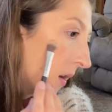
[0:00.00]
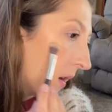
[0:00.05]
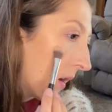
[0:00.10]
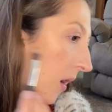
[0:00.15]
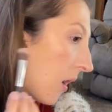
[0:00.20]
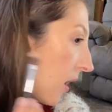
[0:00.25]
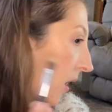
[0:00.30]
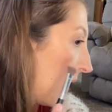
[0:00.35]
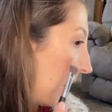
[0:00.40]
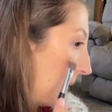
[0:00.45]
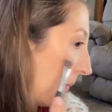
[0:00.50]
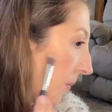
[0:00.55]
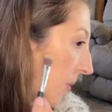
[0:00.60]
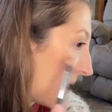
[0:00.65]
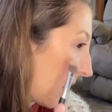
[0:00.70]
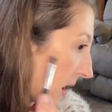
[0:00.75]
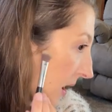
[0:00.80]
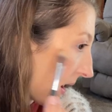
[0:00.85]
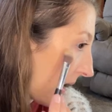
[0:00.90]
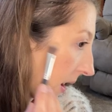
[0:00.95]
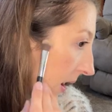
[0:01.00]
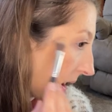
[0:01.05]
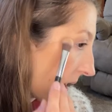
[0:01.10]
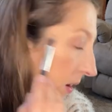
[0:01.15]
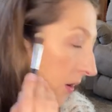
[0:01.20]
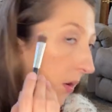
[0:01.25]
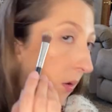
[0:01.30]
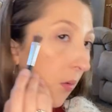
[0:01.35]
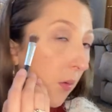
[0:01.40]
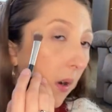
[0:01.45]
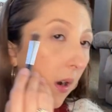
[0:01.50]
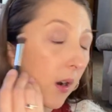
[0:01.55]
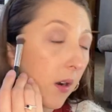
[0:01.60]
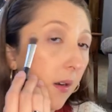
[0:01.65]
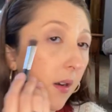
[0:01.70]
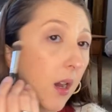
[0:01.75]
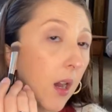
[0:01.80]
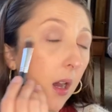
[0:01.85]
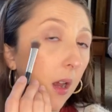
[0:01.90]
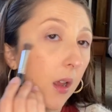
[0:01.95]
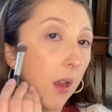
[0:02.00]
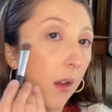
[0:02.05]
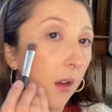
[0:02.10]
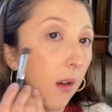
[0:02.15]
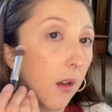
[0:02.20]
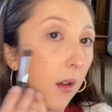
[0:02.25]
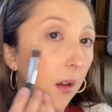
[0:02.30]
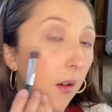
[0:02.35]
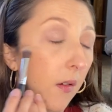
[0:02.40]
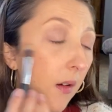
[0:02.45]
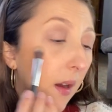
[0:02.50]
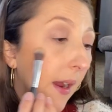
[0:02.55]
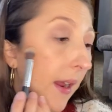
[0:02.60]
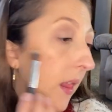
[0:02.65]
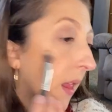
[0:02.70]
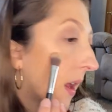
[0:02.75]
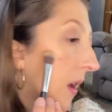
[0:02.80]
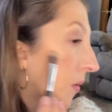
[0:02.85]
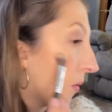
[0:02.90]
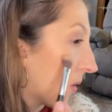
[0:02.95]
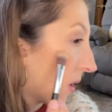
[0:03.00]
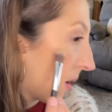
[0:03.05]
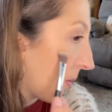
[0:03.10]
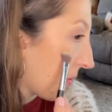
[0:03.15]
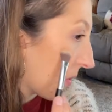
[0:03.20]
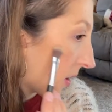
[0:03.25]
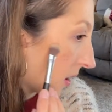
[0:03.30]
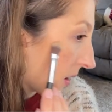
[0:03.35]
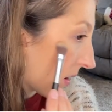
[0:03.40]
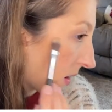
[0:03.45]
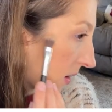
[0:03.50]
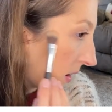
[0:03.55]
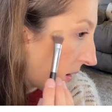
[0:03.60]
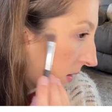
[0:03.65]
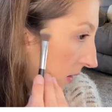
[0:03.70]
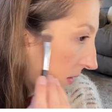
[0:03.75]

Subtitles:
but I don't wear a ton of highlight when I put it on.